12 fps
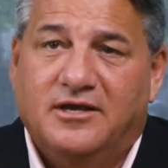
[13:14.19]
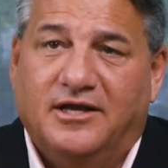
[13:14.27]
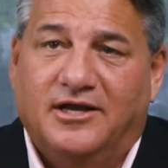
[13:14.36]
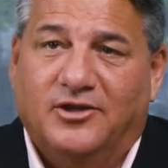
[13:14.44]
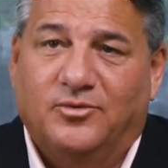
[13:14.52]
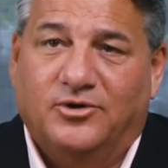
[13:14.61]

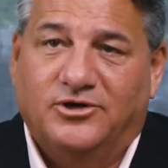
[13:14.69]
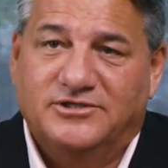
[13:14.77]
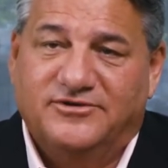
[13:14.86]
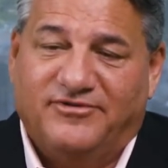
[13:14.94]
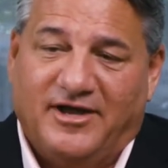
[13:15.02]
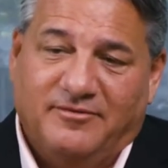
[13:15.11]
In other
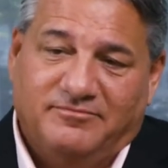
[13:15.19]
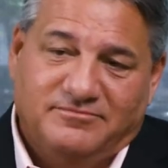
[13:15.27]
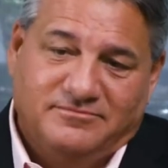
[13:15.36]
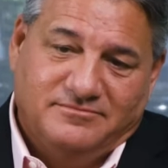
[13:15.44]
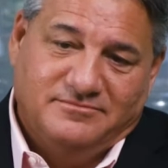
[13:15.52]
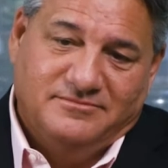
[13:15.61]
words, if i
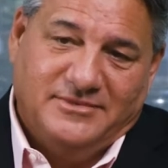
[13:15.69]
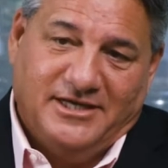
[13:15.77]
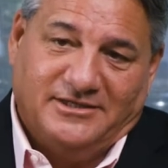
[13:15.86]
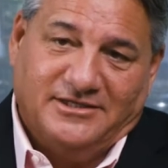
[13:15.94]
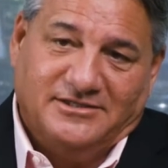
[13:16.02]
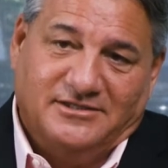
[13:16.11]

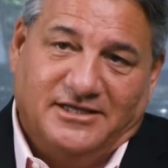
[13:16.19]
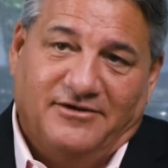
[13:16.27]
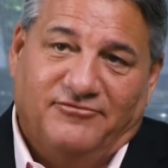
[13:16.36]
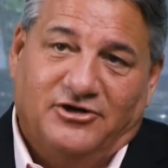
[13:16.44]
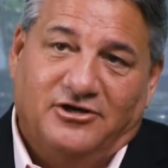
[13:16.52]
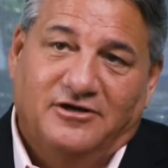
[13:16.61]
hit this
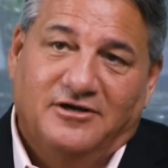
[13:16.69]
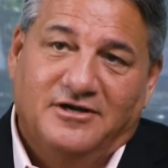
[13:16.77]
lever,